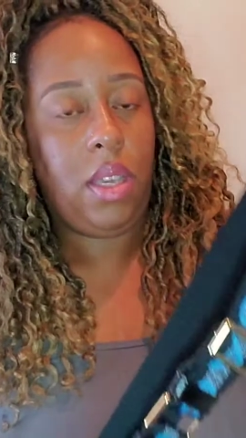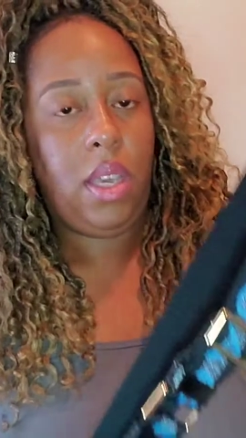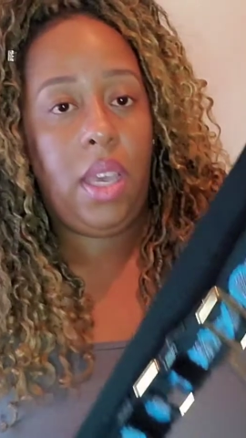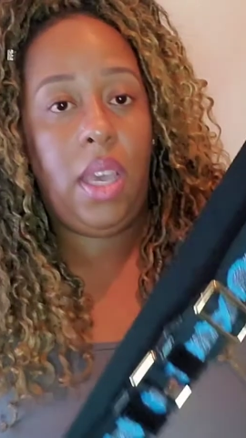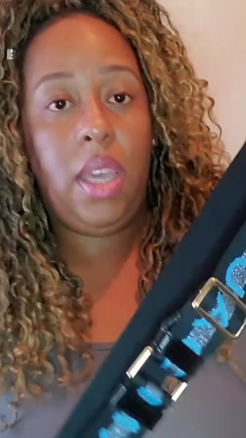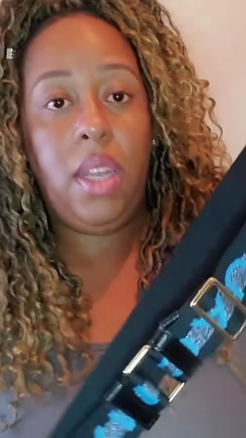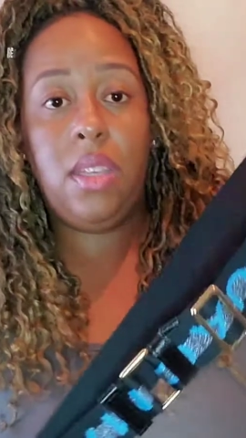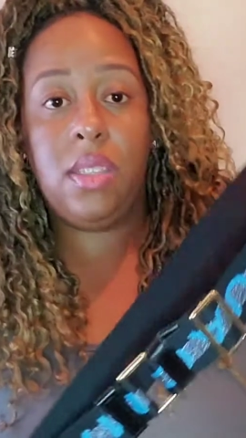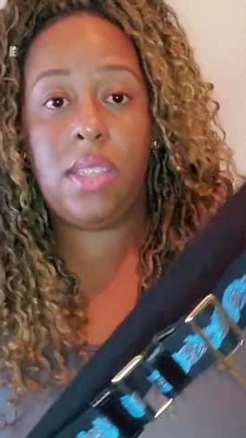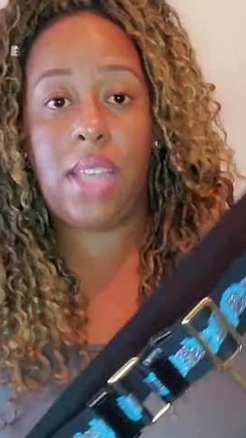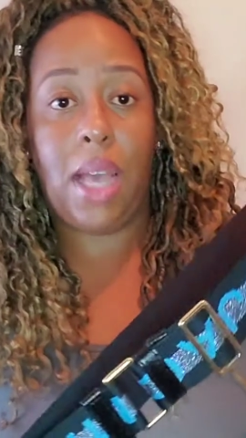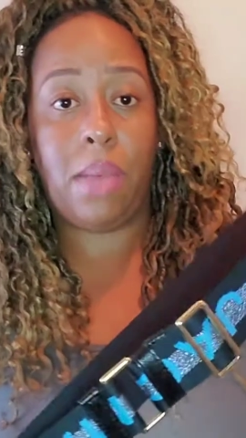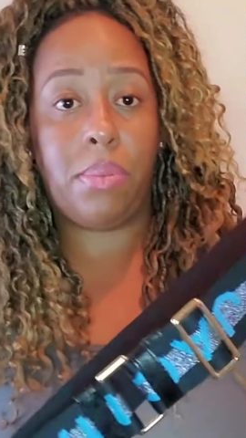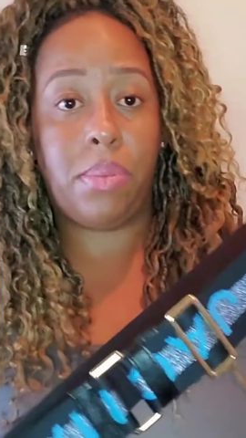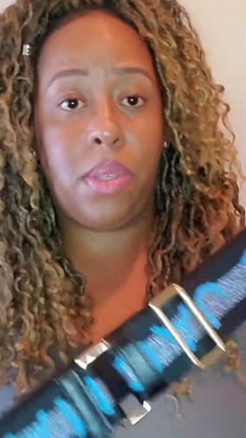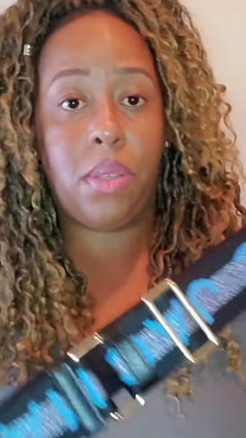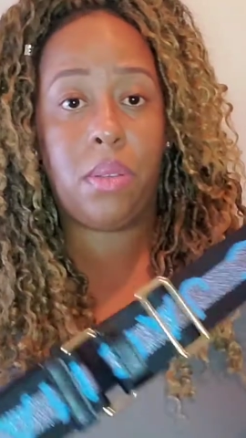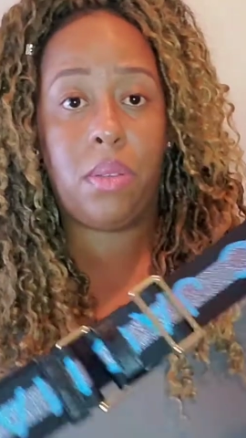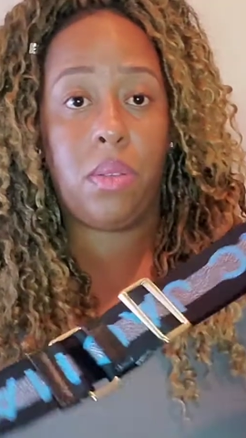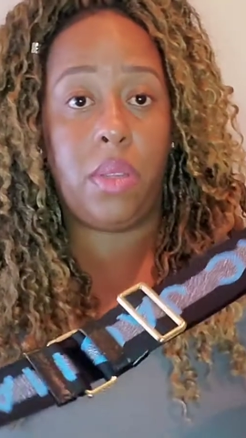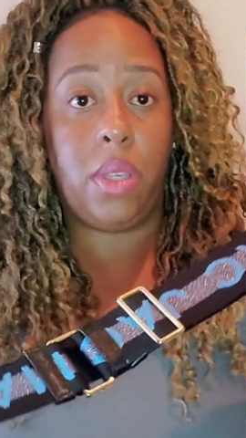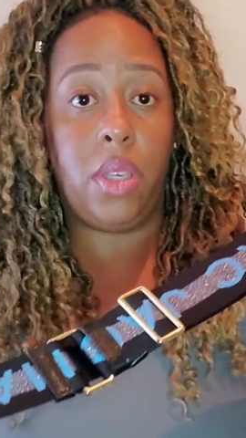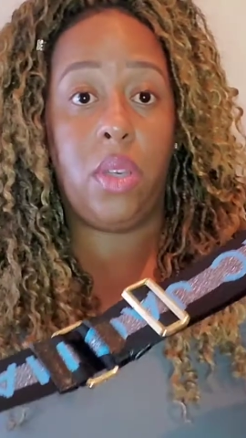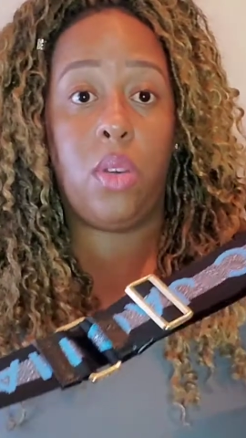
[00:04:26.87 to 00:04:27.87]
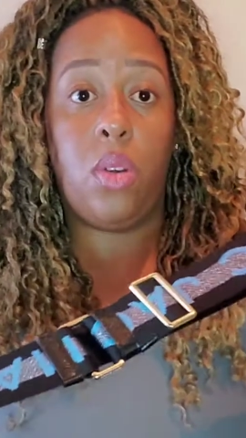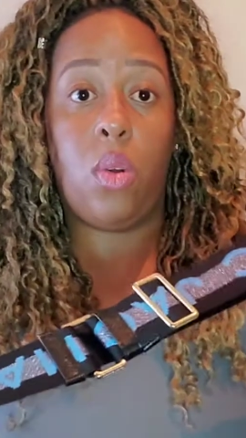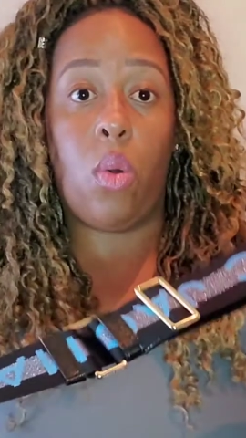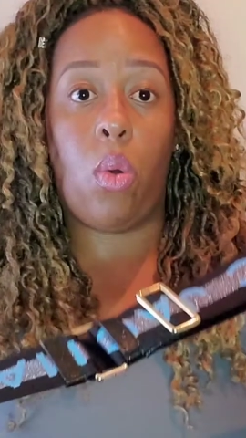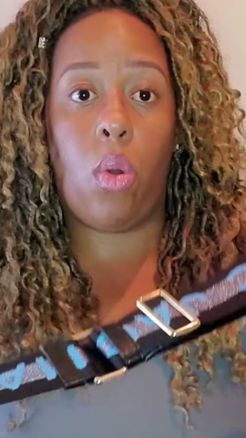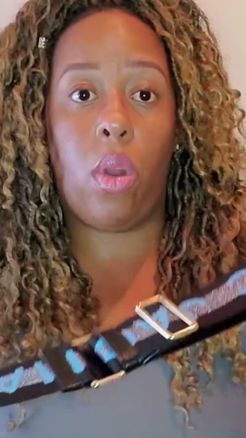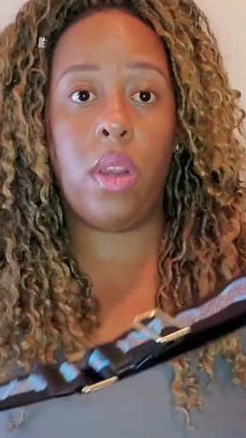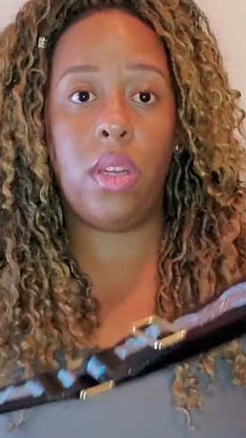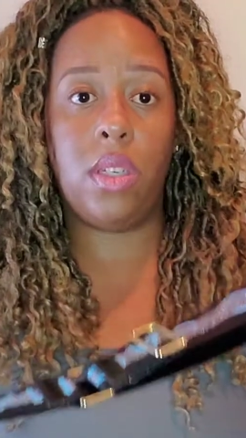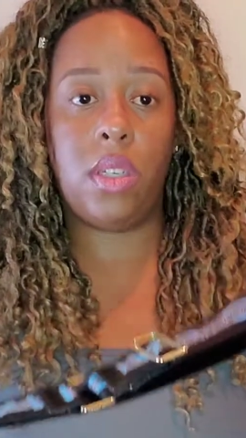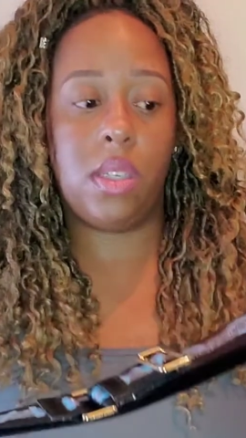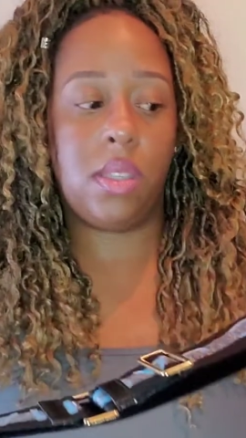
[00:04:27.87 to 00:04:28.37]
It is absolutely
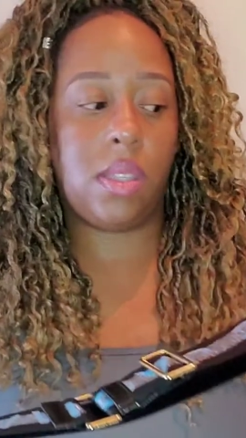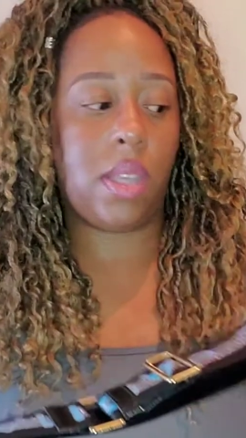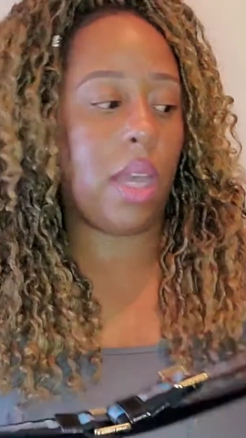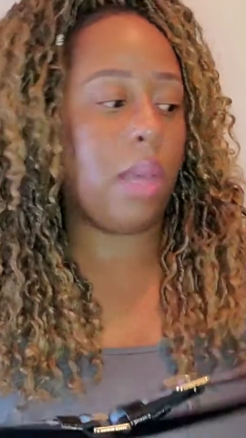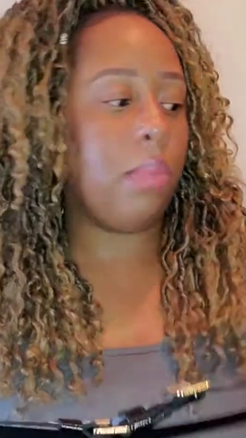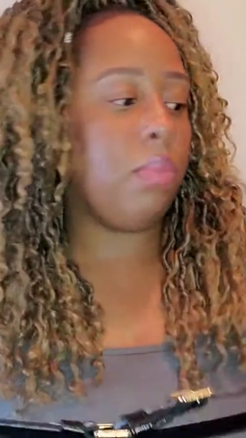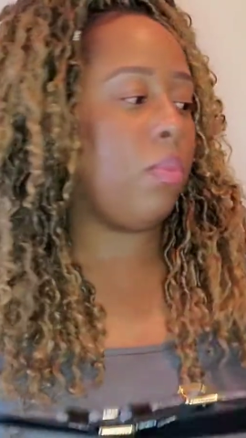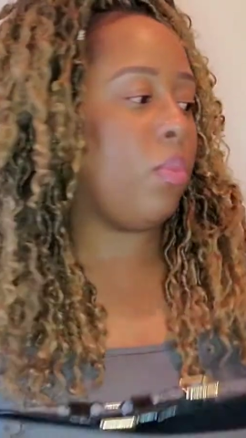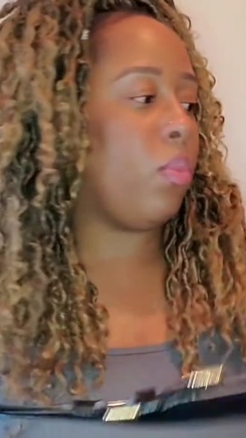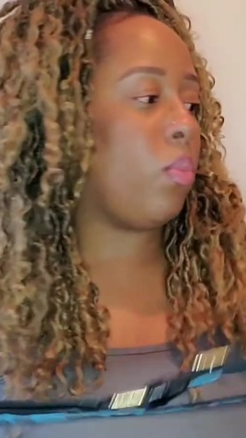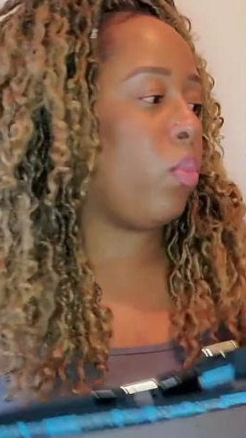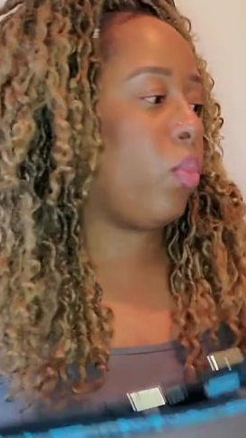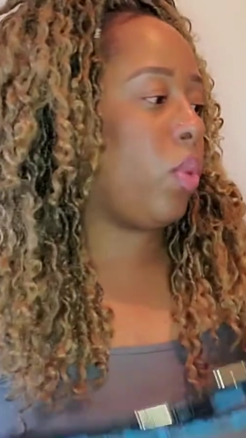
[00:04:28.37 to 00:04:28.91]
gorgeous. I'm